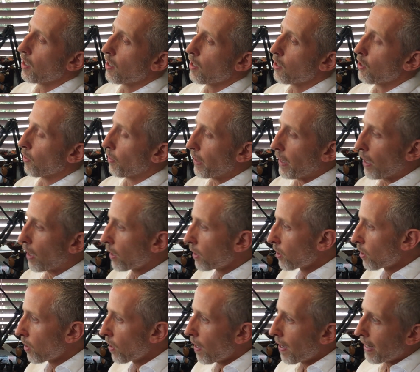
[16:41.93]
So the
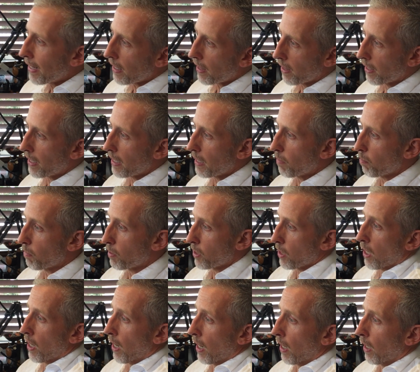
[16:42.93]
underlying themes
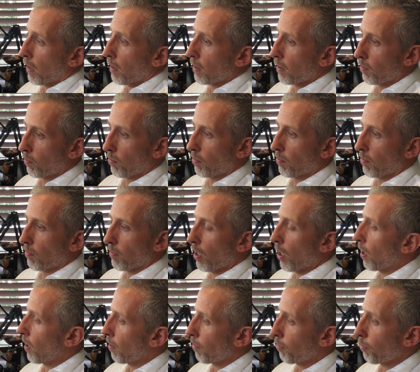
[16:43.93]
are
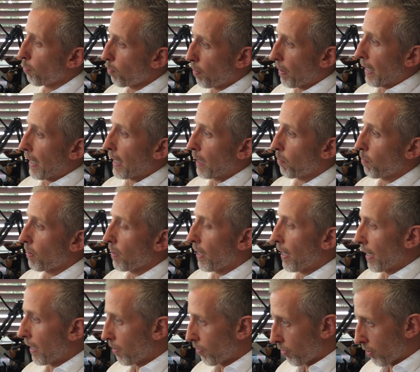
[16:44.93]
of blame
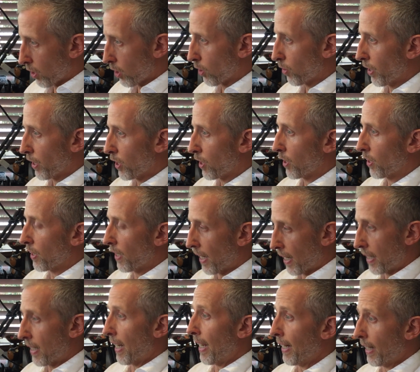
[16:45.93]
and frustration
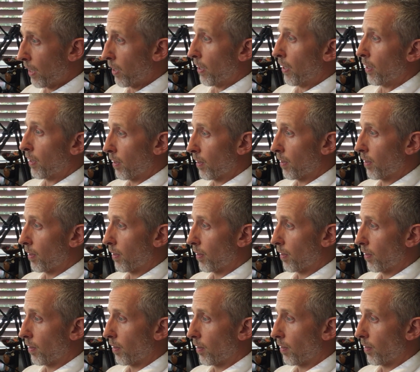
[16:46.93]
and anger,
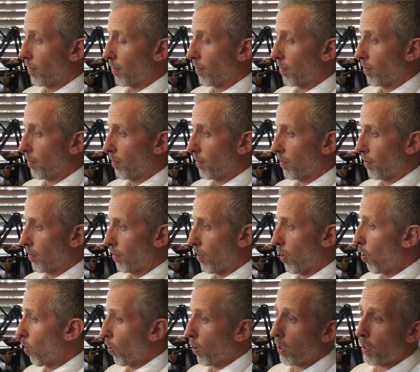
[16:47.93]

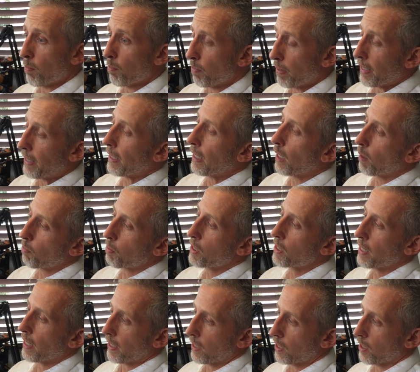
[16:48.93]
or being
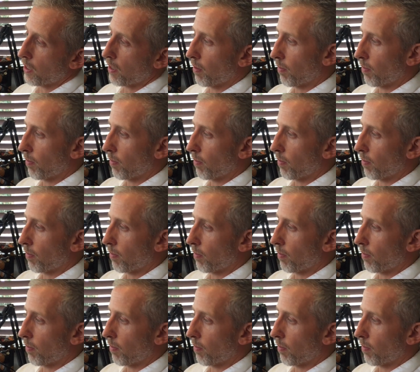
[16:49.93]
upset.